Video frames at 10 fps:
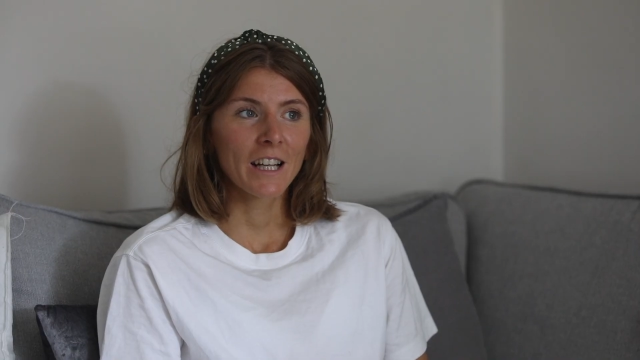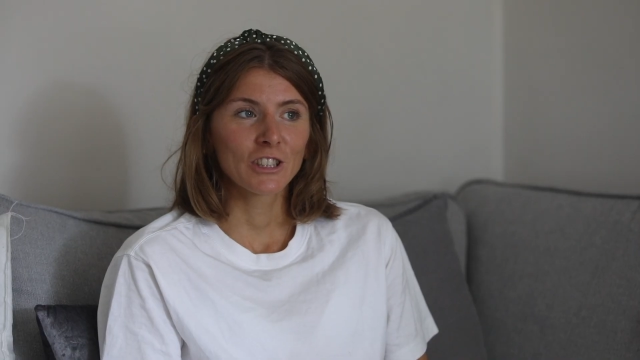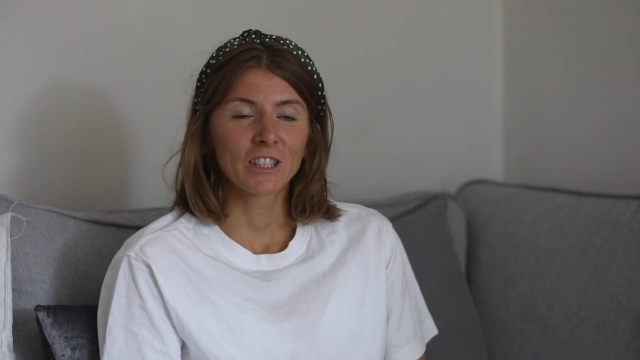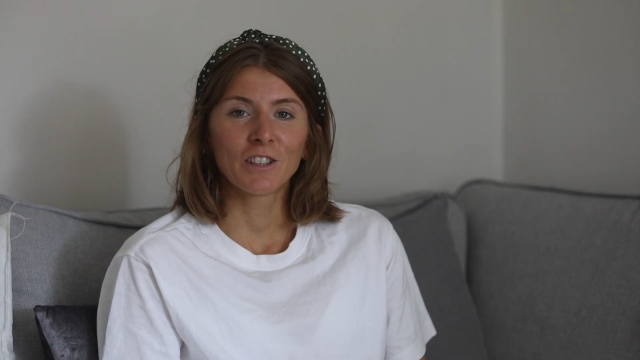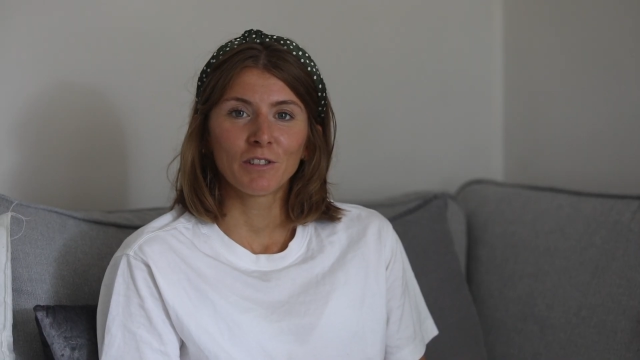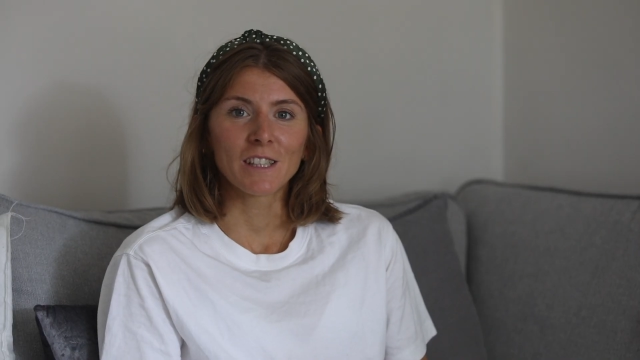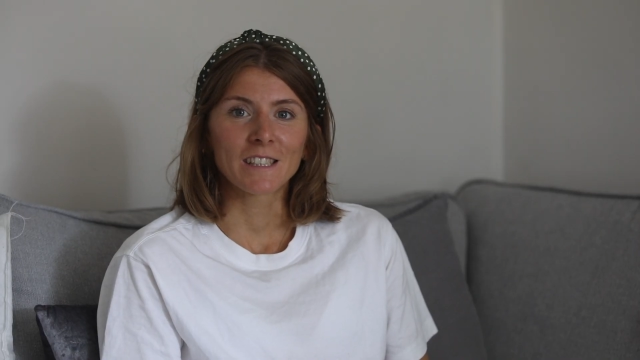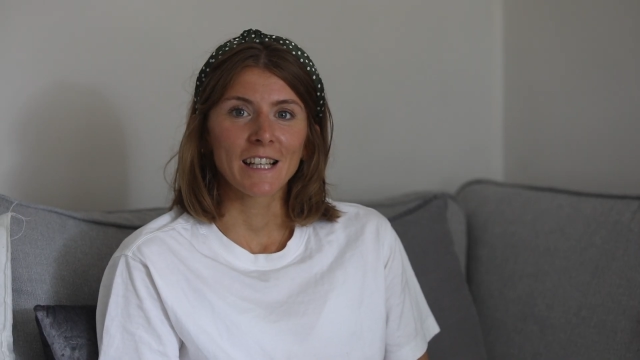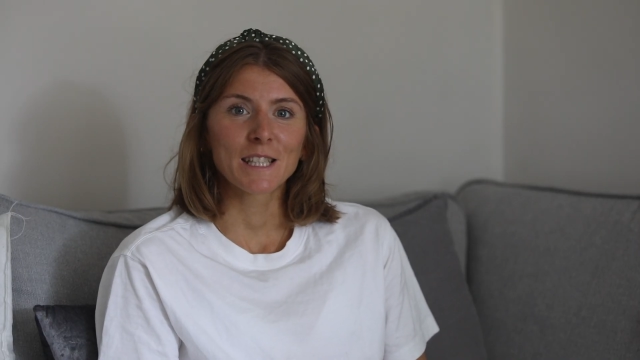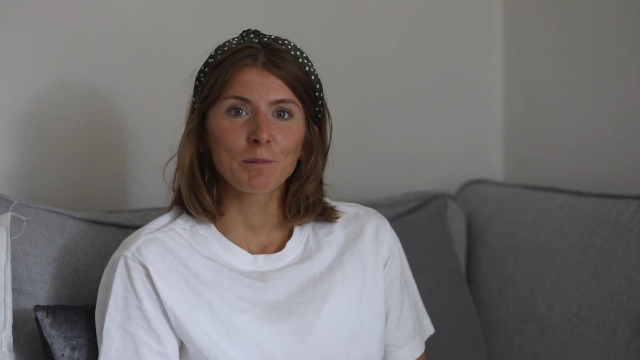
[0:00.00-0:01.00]
actually done the really
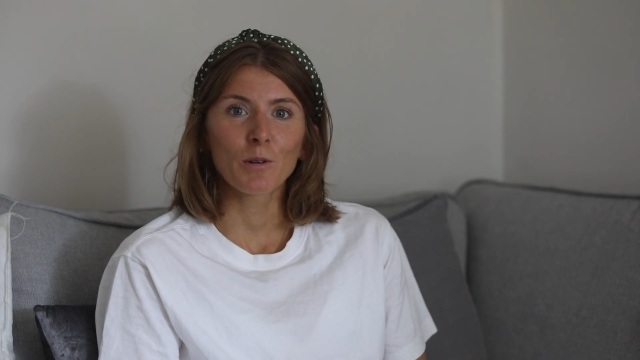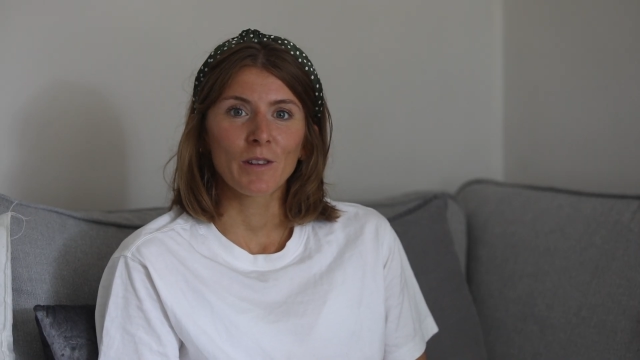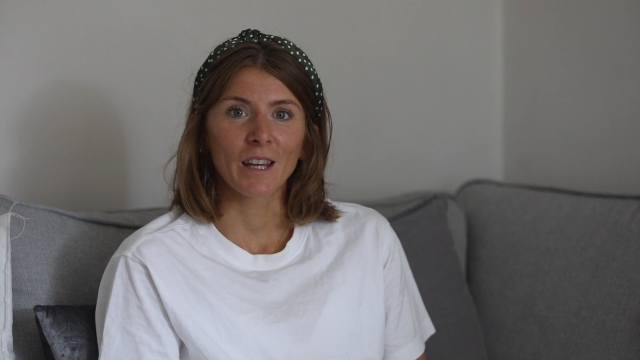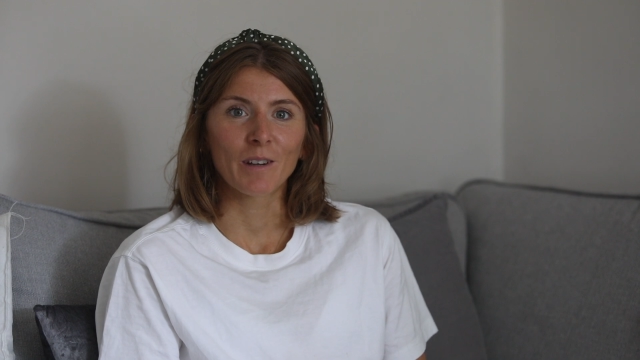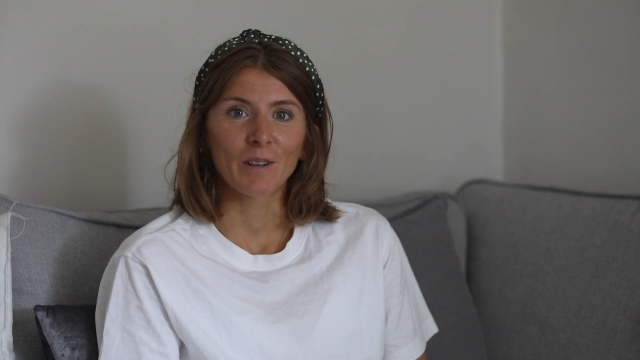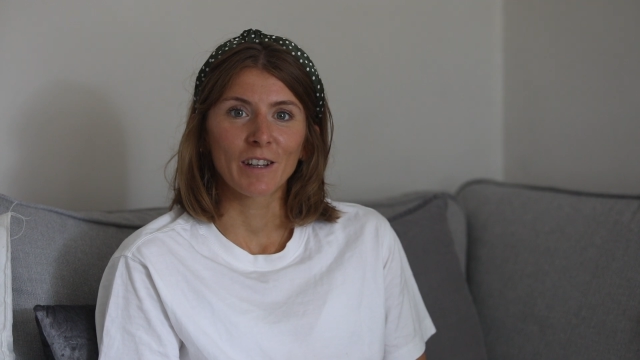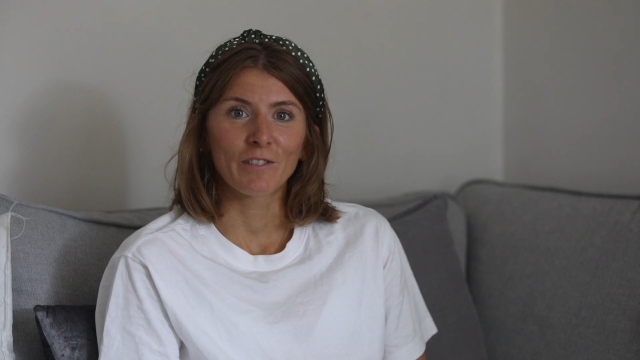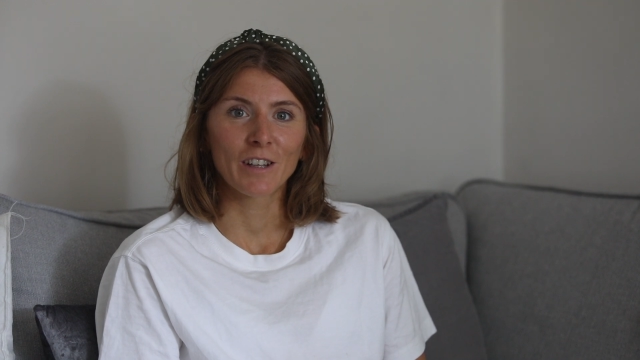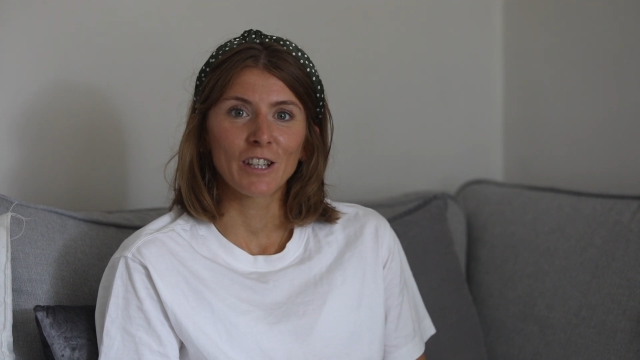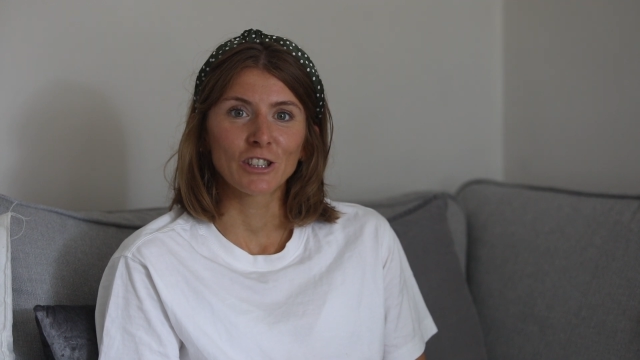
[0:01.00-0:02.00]
sensible thing when
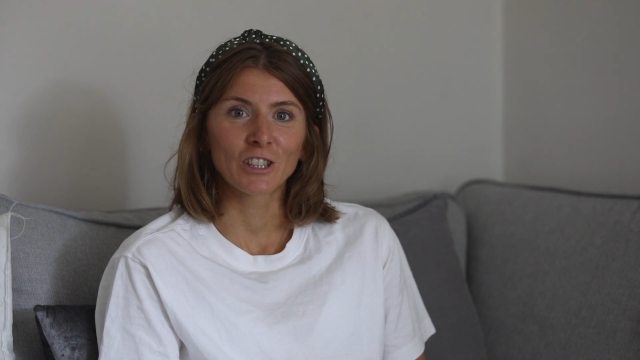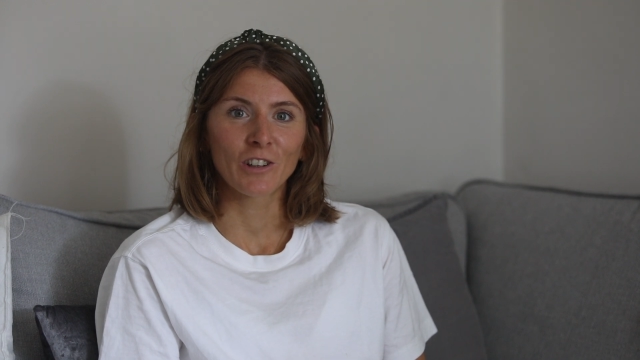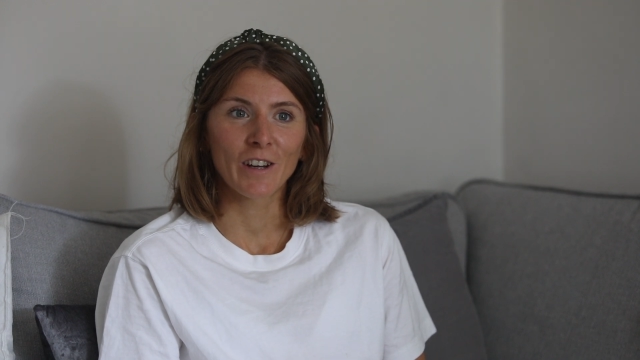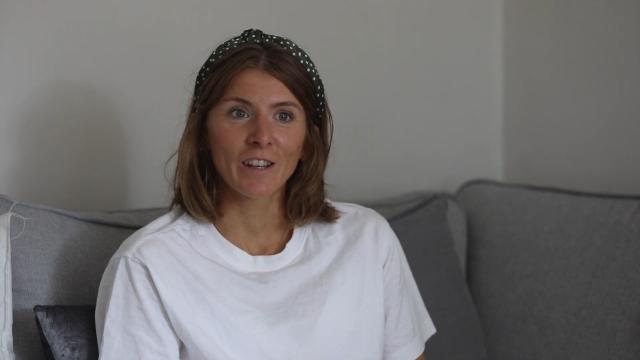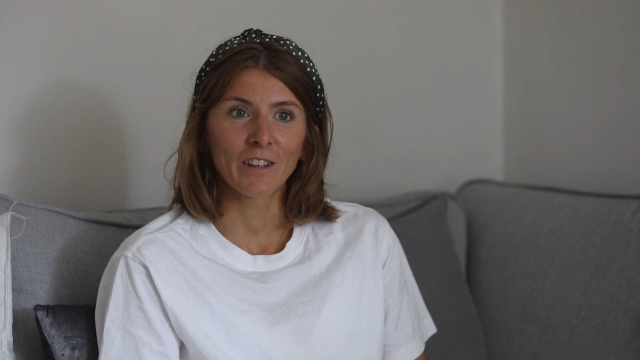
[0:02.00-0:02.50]
I initially got ill,